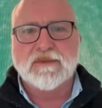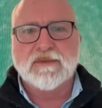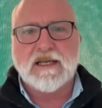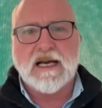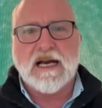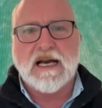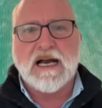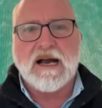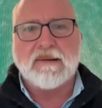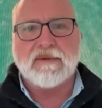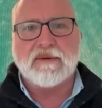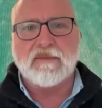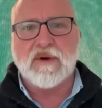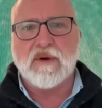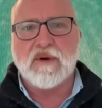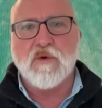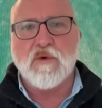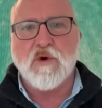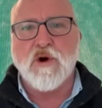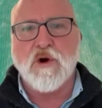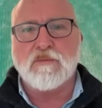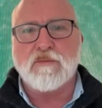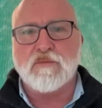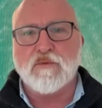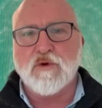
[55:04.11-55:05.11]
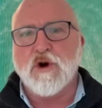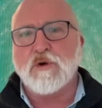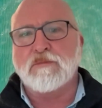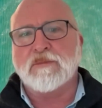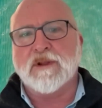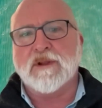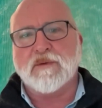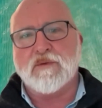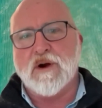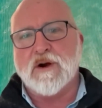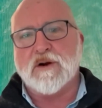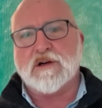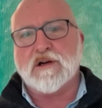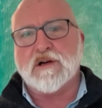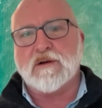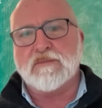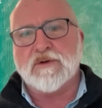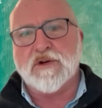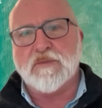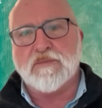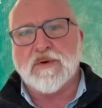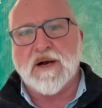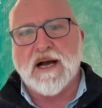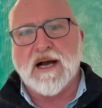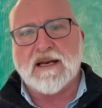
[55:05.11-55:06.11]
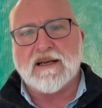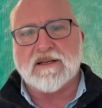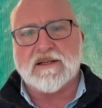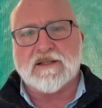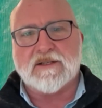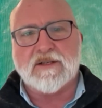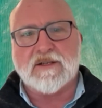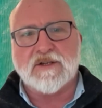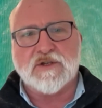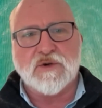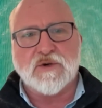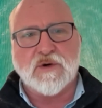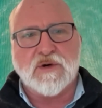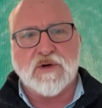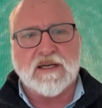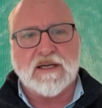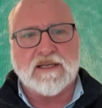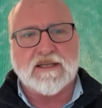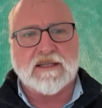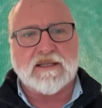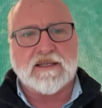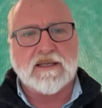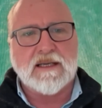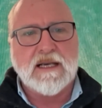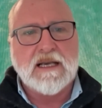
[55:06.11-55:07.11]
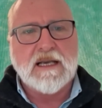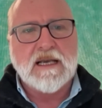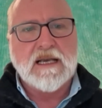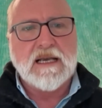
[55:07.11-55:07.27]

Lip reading: and we warmly welcome new partners to join us